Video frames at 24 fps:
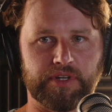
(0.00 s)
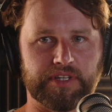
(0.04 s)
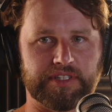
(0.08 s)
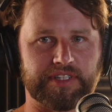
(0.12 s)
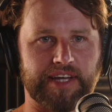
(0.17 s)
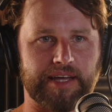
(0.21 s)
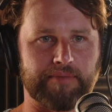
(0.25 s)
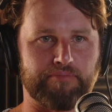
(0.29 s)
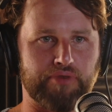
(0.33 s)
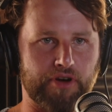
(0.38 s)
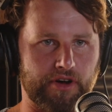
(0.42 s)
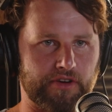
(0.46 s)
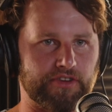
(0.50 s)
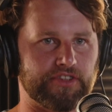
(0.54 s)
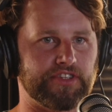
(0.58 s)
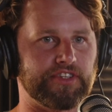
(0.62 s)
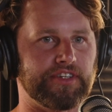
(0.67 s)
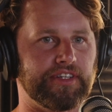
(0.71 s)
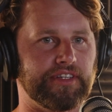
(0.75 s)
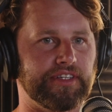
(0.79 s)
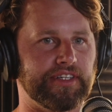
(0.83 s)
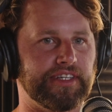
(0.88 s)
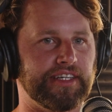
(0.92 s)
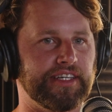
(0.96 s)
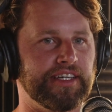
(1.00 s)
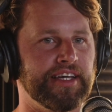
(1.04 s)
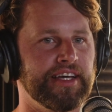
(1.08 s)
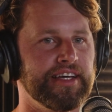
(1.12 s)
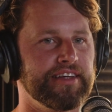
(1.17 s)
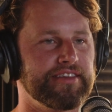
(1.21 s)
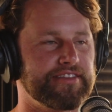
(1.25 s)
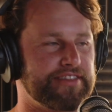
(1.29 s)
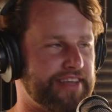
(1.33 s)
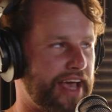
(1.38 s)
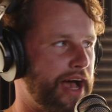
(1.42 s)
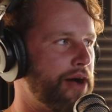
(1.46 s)
was I personally
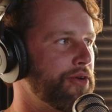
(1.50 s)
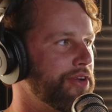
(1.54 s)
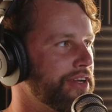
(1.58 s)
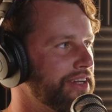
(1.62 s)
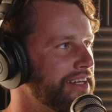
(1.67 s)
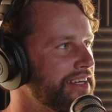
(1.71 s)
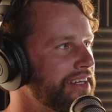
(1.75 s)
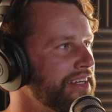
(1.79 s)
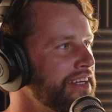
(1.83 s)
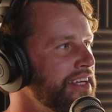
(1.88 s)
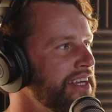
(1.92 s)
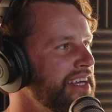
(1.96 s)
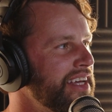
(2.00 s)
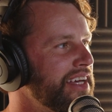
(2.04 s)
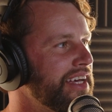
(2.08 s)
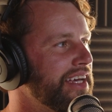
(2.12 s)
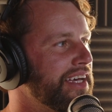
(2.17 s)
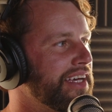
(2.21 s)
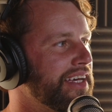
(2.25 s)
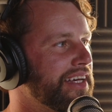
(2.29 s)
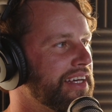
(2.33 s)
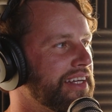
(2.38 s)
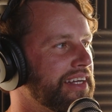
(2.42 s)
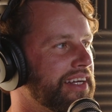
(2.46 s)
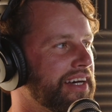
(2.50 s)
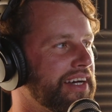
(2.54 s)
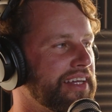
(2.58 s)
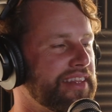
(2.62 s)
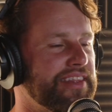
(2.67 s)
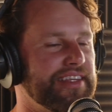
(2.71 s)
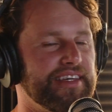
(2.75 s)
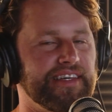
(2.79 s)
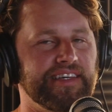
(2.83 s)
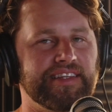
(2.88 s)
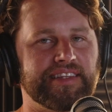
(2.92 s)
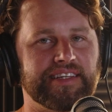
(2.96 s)
scouted it. And I
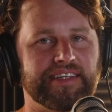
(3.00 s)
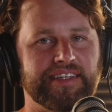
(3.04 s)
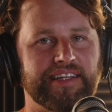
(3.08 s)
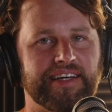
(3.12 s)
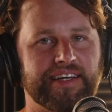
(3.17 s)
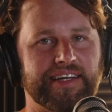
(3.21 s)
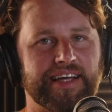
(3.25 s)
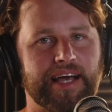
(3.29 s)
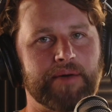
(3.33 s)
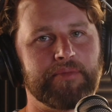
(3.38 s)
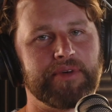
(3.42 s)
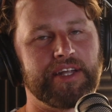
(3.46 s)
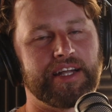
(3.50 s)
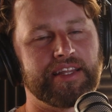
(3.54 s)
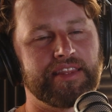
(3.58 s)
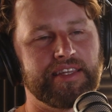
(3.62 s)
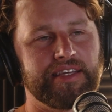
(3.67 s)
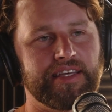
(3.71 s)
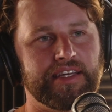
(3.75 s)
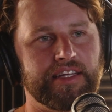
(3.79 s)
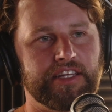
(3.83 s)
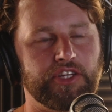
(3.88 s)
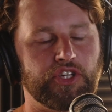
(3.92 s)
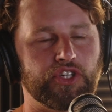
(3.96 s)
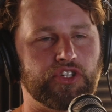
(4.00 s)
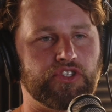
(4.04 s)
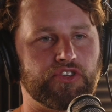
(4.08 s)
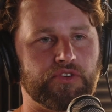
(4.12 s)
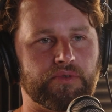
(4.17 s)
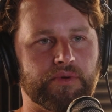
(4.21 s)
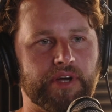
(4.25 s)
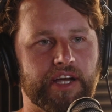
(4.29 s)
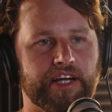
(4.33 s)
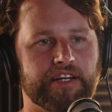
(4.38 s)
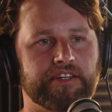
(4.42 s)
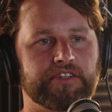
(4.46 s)
think that I think any good
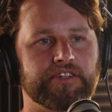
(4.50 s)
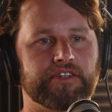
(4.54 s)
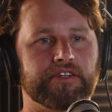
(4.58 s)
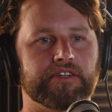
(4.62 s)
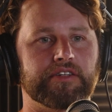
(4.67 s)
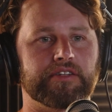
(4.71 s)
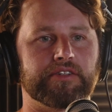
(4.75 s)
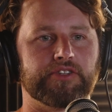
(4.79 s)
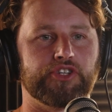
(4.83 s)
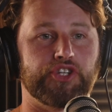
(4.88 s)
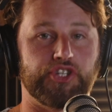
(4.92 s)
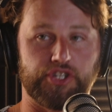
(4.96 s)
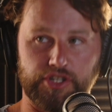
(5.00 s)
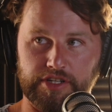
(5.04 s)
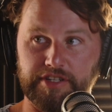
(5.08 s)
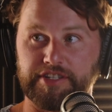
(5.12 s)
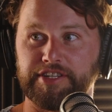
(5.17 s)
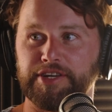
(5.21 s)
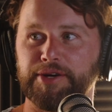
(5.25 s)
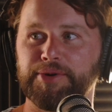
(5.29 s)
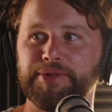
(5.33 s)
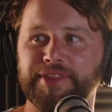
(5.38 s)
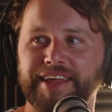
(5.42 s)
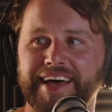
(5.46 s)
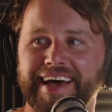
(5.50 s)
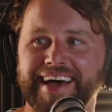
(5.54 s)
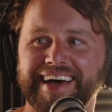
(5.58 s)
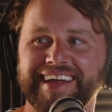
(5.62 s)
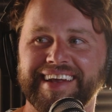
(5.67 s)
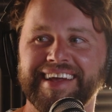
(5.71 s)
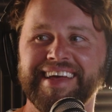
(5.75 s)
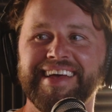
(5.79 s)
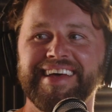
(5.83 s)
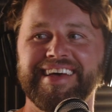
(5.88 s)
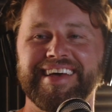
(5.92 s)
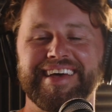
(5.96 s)
director should do
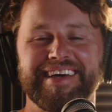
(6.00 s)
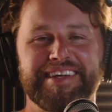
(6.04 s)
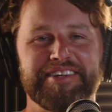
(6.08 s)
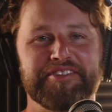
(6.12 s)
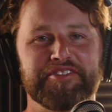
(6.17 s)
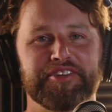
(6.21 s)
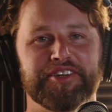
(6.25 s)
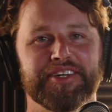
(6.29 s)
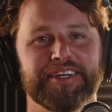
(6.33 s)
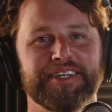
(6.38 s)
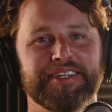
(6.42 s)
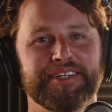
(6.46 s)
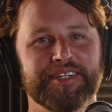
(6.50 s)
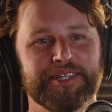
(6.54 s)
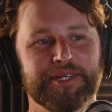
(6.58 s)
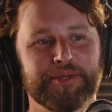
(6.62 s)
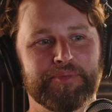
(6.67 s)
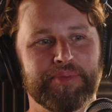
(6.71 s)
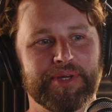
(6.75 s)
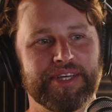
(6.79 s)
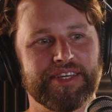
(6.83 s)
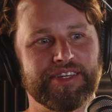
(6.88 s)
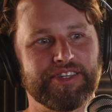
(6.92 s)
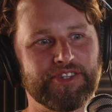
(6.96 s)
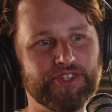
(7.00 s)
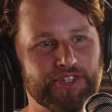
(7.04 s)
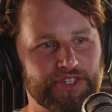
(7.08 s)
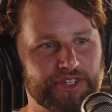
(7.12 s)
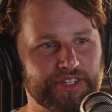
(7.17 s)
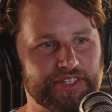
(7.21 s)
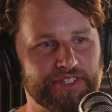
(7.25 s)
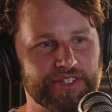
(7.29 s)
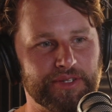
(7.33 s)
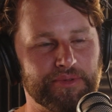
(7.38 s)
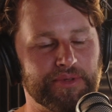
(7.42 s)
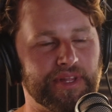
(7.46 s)
that. Any good DP
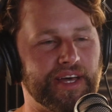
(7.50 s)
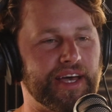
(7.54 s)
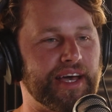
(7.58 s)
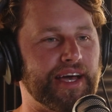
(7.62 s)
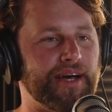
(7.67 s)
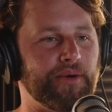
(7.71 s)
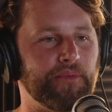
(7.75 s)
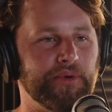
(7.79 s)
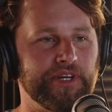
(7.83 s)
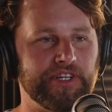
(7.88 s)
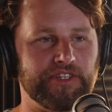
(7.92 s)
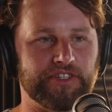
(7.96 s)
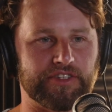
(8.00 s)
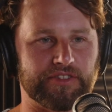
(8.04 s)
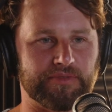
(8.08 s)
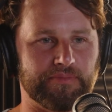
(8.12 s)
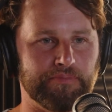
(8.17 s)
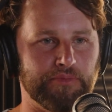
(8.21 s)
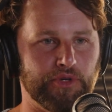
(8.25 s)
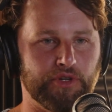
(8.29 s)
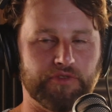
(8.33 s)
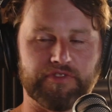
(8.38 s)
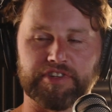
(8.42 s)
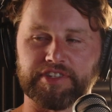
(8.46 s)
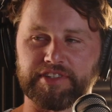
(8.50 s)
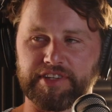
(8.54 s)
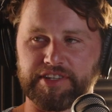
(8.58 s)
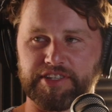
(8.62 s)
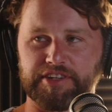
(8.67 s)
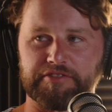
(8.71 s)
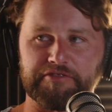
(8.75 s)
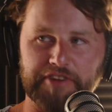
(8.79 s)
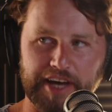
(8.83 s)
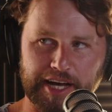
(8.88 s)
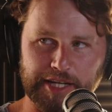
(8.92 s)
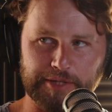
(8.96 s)
should do that. We just move at
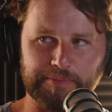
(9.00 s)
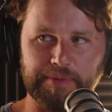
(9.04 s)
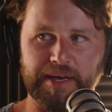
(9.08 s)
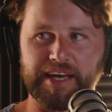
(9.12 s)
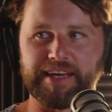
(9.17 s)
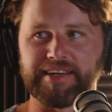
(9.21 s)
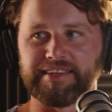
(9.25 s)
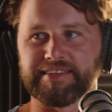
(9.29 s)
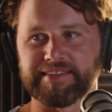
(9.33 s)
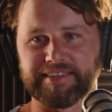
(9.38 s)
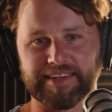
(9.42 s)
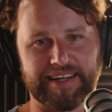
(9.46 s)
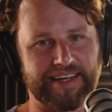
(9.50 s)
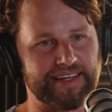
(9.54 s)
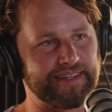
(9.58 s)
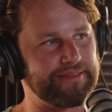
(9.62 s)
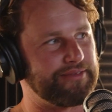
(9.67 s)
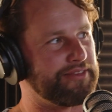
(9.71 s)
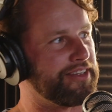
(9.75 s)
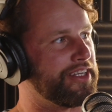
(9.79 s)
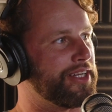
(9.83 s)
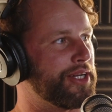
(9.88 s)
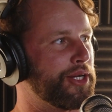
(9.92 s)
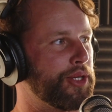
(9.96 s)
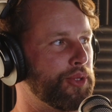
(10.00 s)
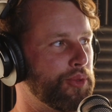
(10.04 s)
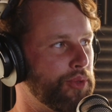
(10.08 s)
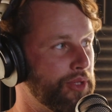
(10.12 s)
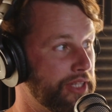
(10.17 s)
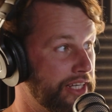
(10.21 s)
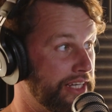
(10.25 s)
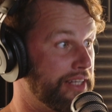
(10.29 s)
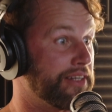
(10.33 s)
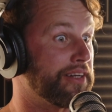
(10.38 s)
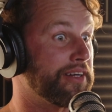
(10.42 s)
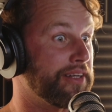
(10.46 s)
such a fast pace that I,
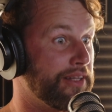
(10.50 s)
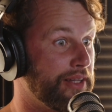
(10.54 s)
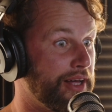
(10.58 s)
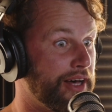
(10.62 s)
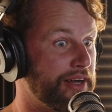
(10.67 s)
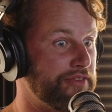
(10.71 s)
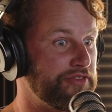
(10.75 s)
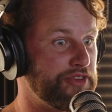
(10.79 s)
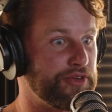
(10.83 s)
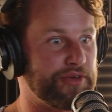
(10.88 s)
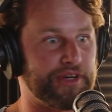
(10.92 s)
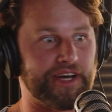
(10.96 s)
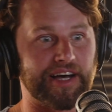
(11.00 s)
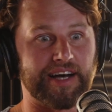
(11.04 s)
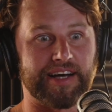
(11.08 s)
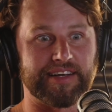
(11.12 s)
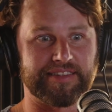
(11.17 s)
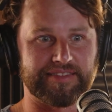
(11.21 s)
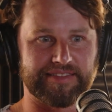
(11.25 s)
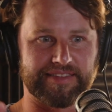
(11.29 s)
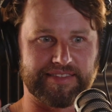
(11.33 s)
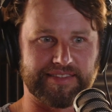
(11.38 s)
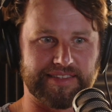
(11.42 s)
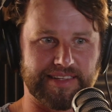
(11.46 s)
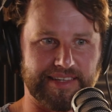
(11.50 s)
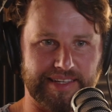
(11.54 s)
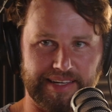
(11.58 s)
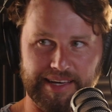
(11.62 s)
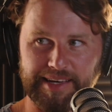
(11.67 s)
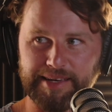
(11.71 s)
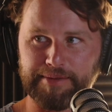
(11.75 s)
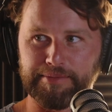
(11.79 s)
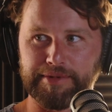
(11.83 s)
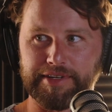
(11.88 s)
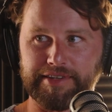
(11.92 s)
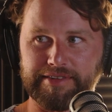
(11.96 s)
lean on a lot of you guys to say,
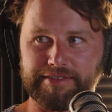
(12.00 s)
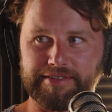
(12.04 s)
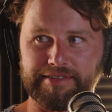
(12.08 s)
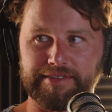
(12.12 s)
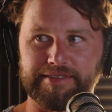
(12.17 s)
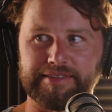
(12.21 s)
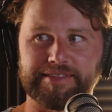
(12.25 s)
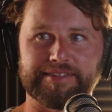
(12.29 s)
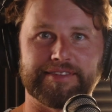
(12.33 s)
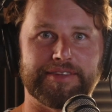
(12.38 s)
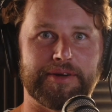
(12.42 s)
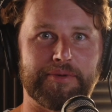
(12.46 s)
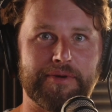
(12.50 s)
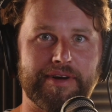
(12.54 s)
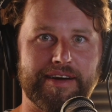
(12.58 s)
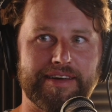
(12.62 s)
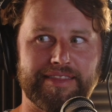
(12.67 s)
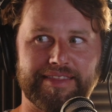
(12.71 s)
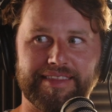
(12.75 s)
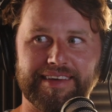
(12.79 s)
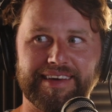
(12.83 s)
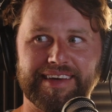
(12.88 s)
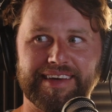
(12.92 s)
hey, make sure it's the right thing.